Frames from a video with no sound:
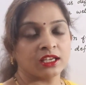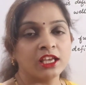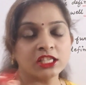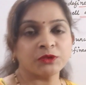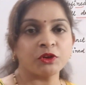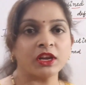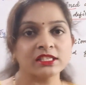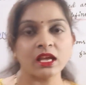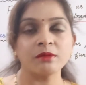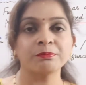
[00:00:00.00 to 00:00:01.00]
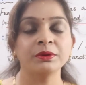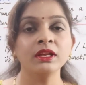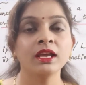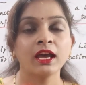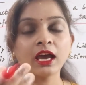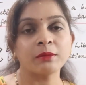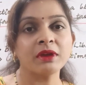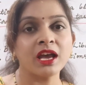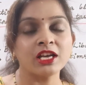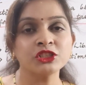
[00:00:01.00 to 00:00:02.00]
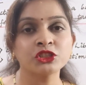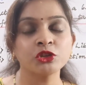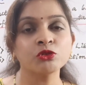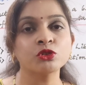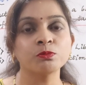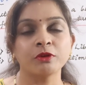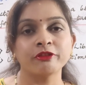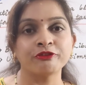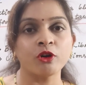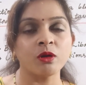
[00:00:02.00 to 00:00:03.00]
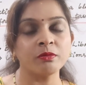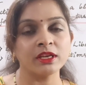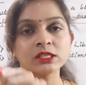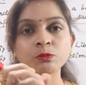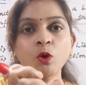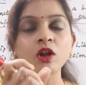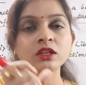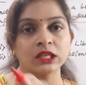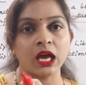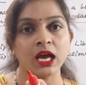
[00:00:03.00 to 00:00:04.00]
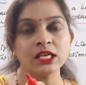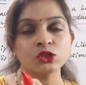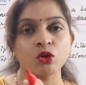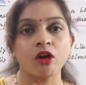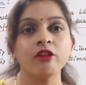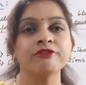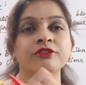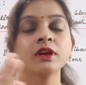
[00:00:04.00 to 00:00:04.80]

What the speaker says: So for example, I may ask you to perform a small task of